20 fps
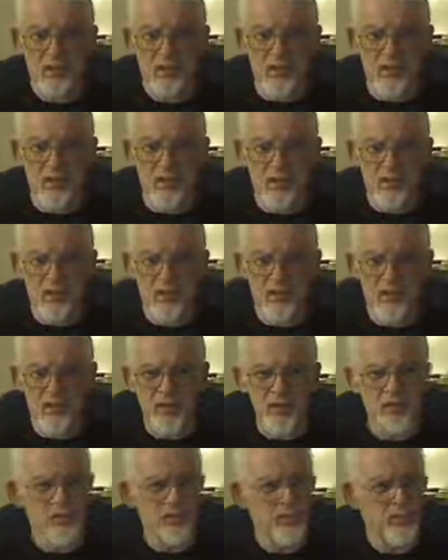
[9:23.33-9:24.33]
And
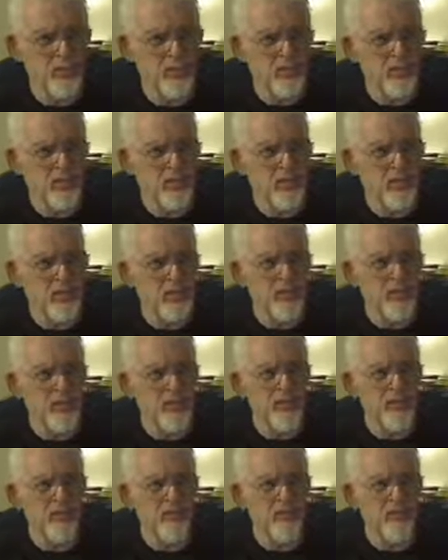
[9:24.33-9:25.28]
labeling to me is